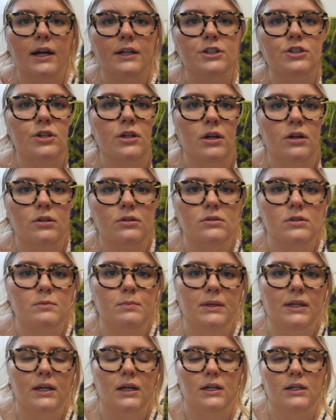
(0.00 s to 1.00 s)
chose
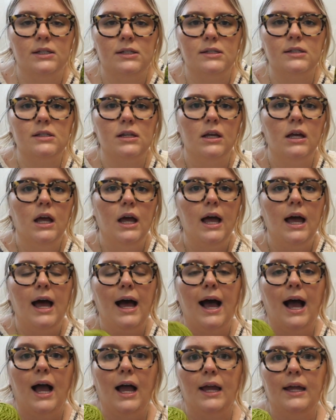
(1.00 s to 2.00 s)
because
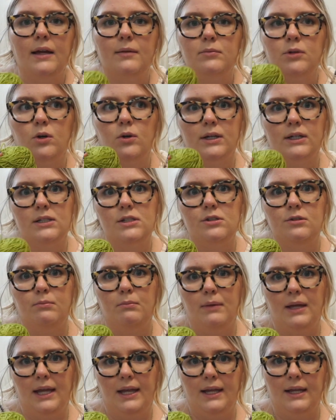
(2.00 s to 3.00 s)
I am going to
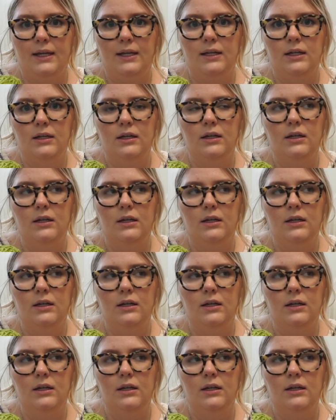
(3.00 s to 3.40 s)
make